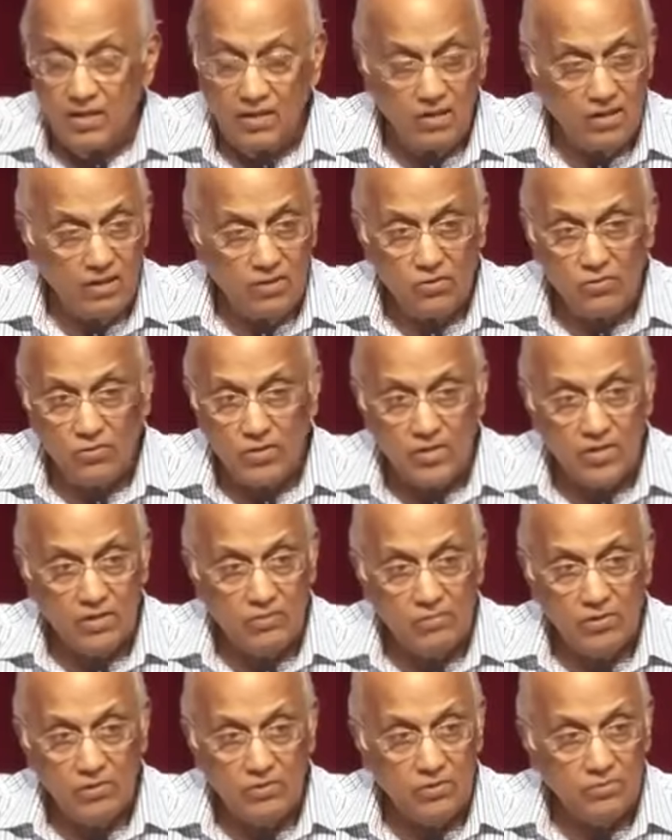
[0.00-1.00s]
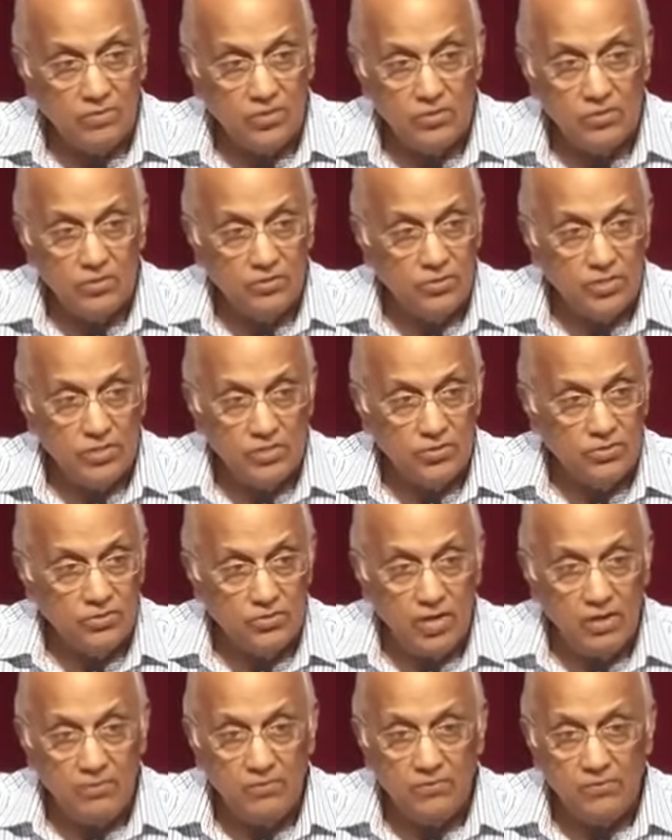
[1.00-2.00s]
He didn't overcome the Roman soldiers who came